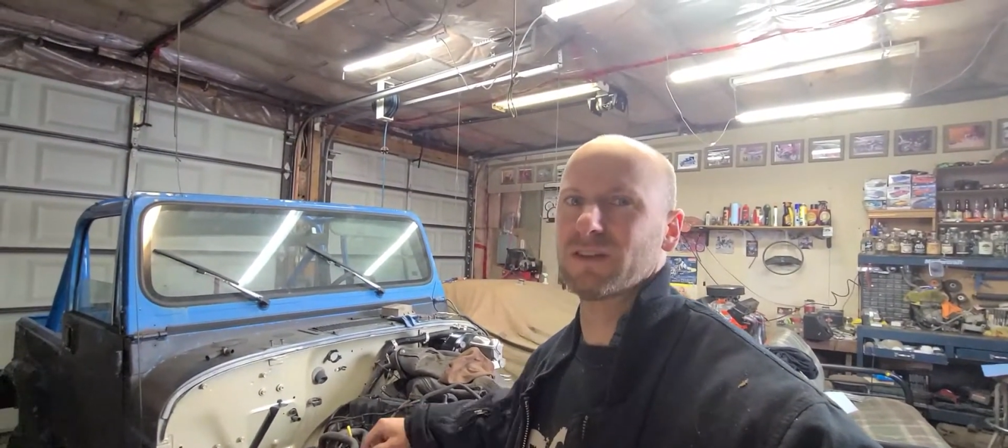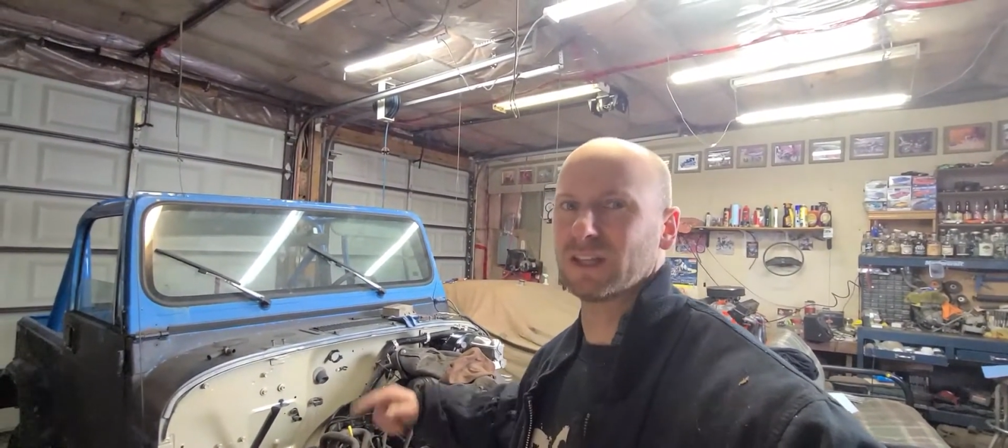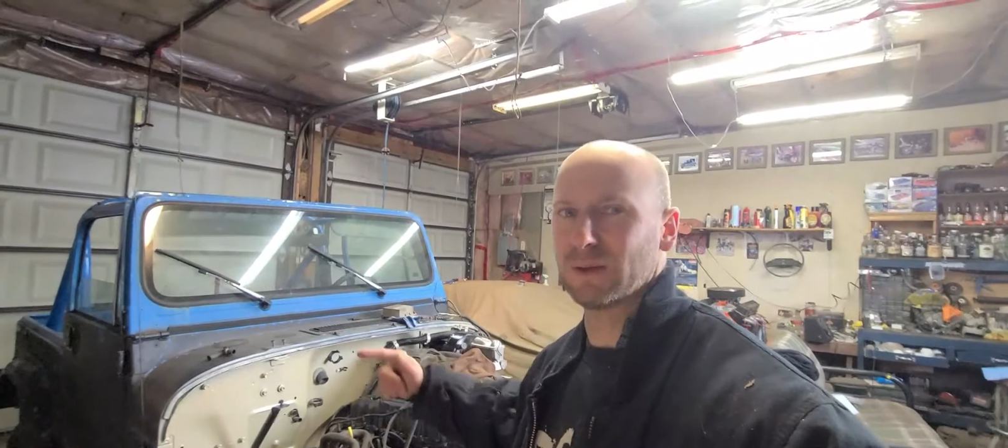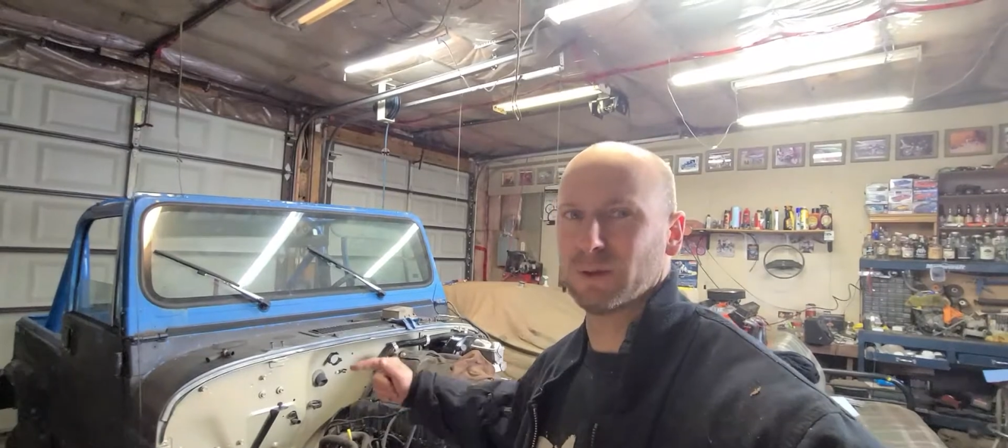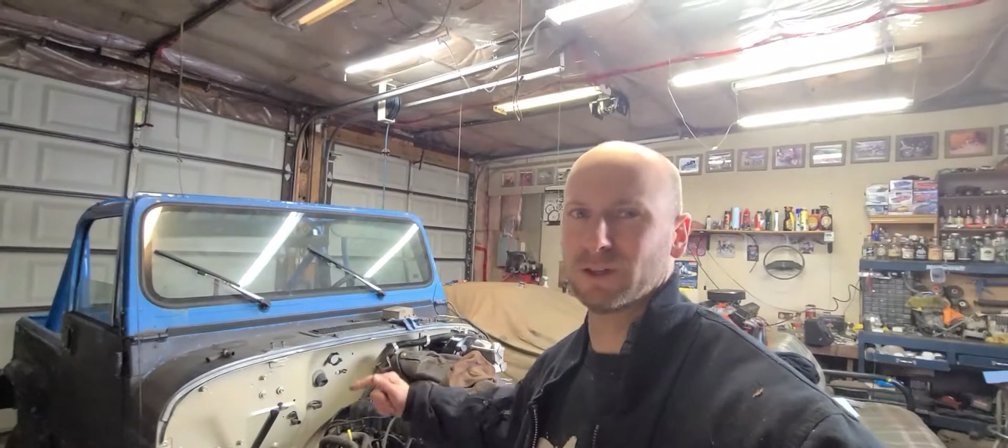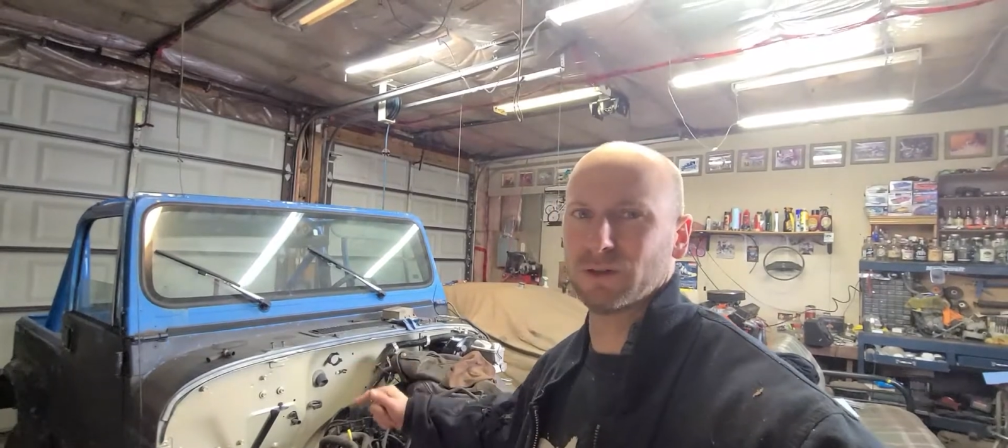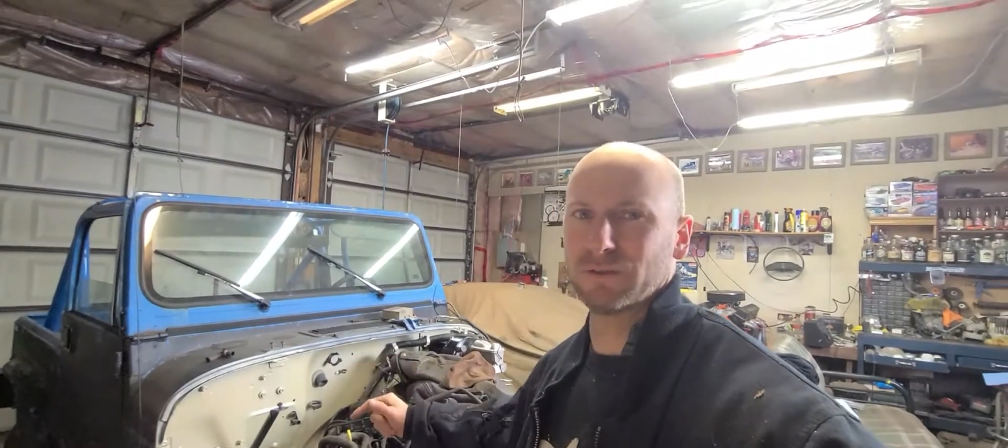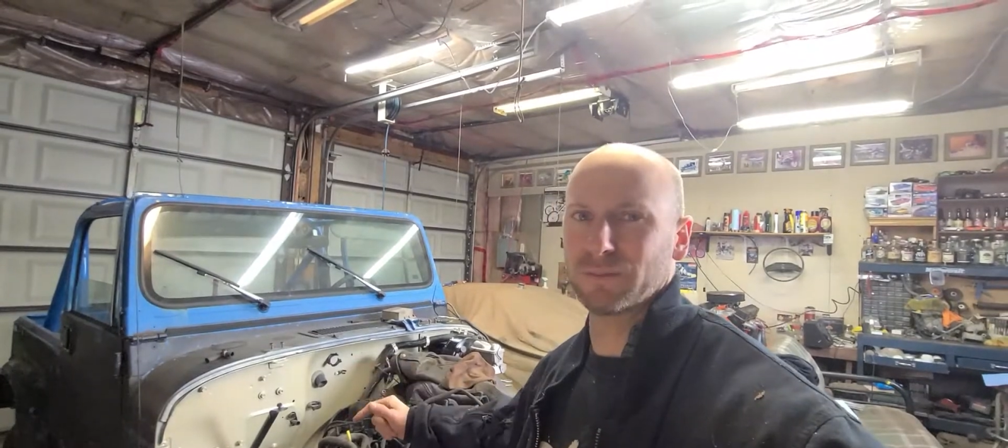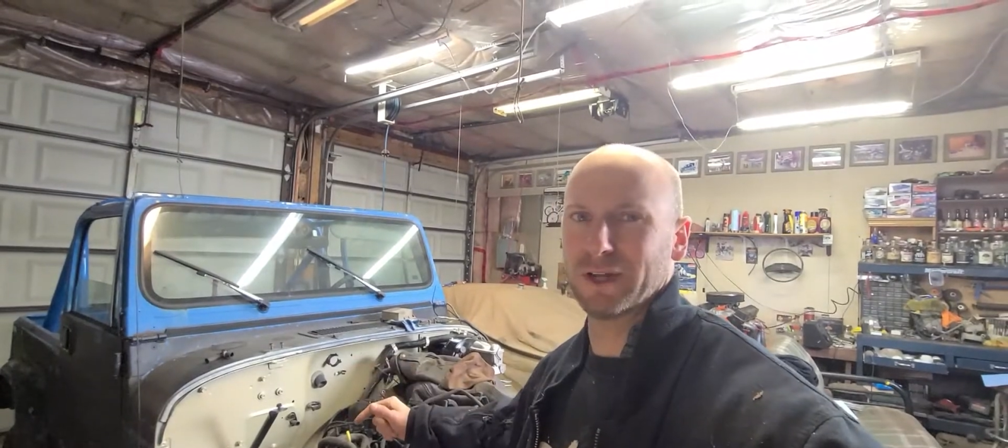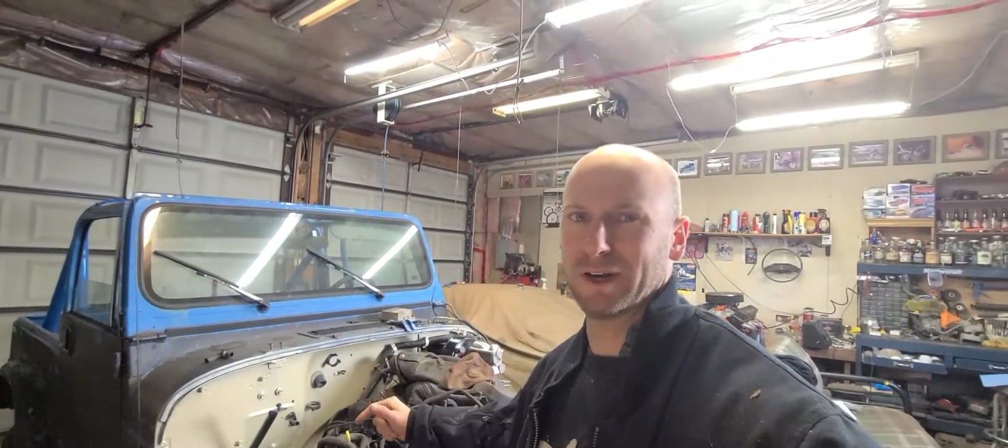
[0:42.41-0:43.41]
and keep on going
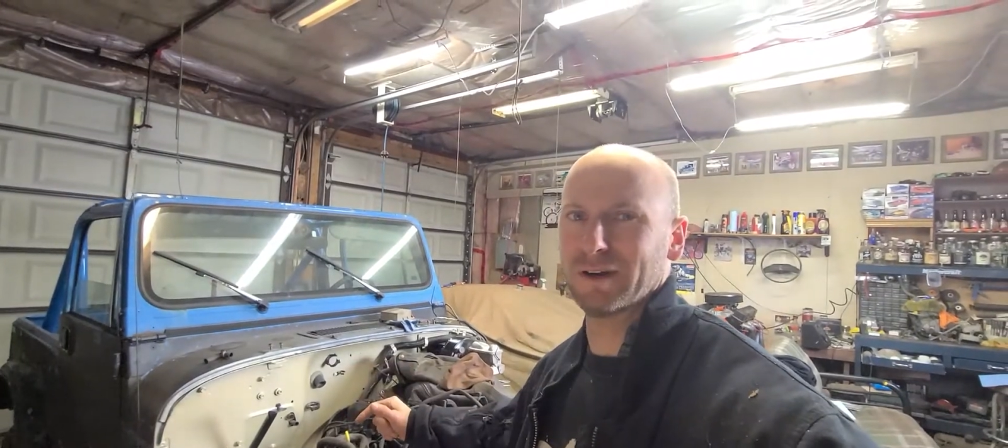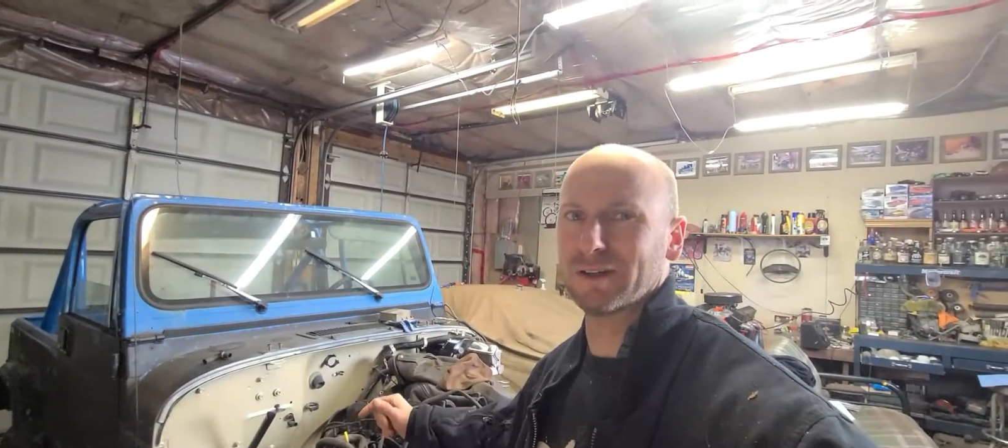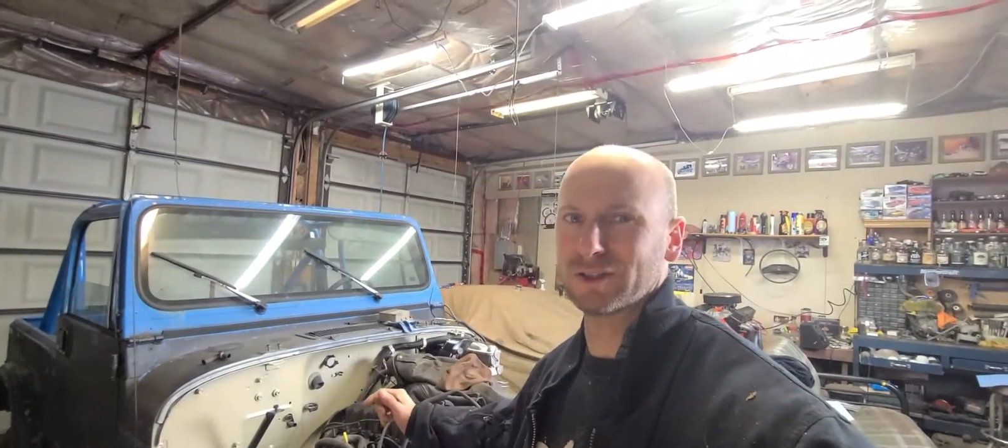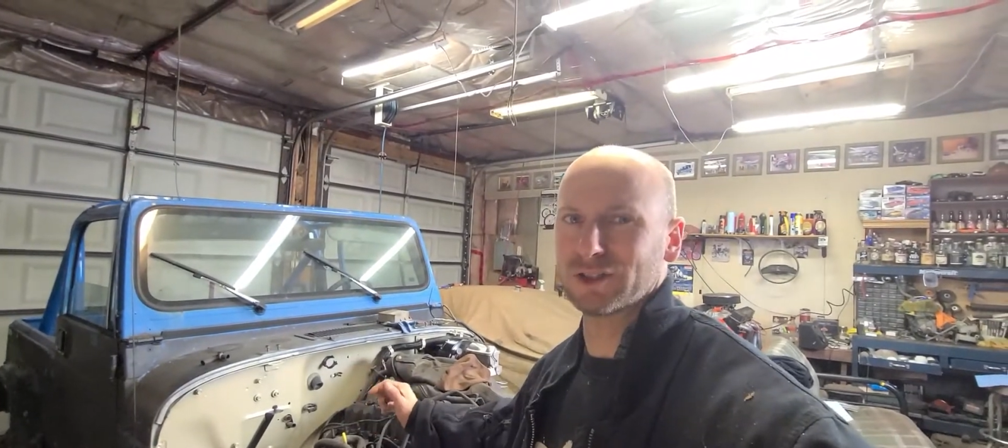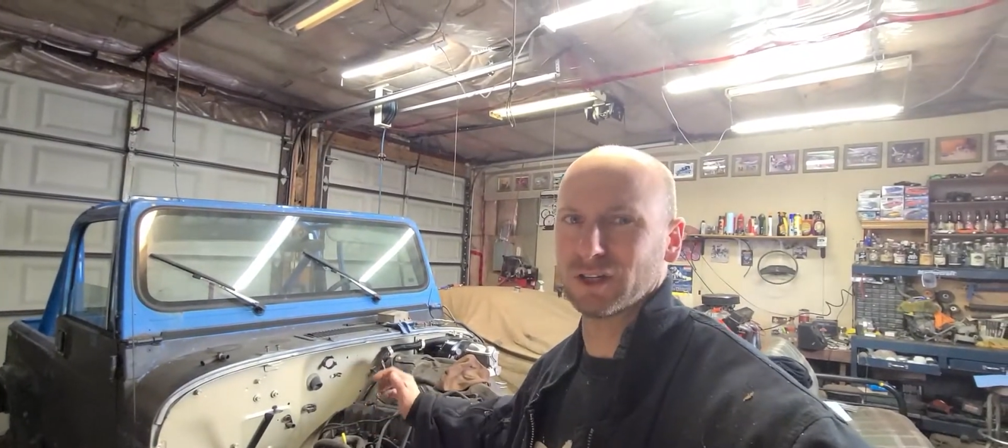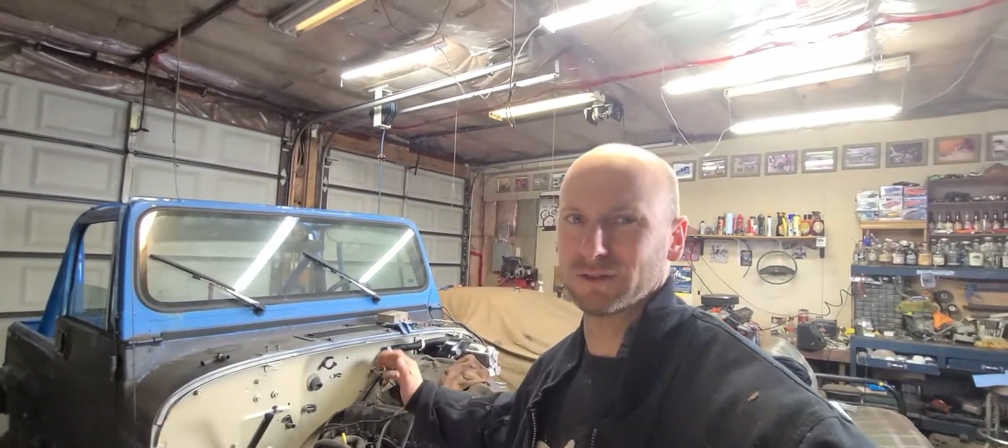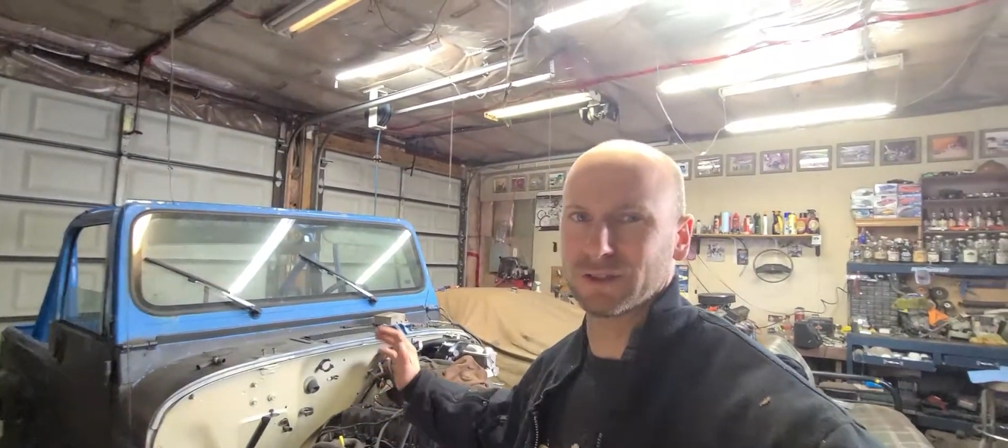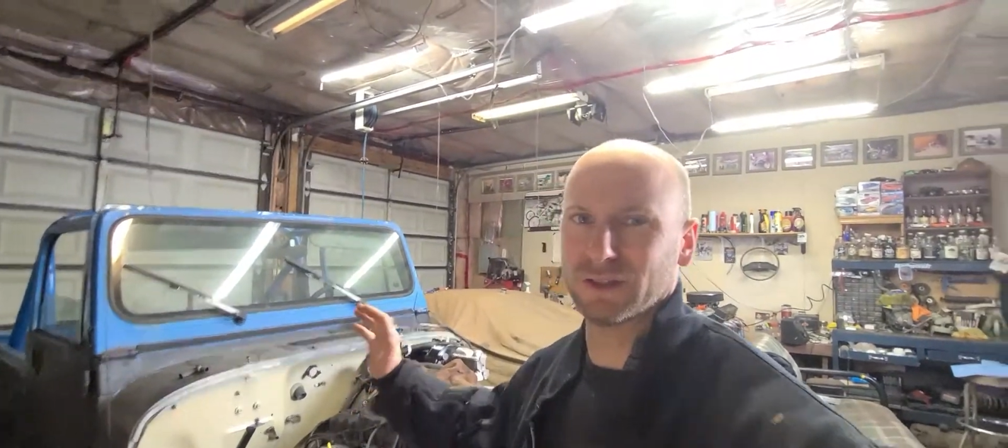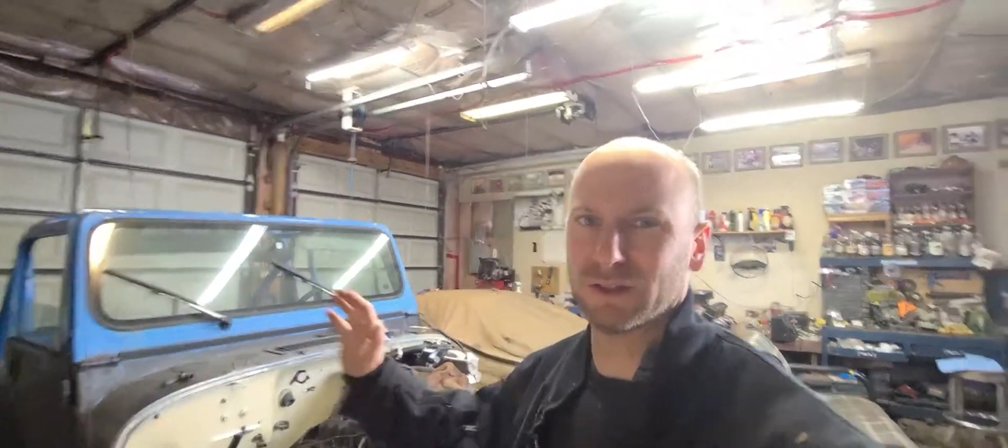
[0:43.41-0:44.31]
from there. Cheers.